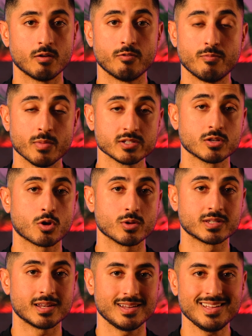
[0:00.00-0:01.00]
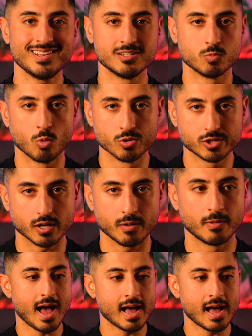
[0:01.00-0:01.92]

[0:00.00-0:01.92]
of muscle content is water.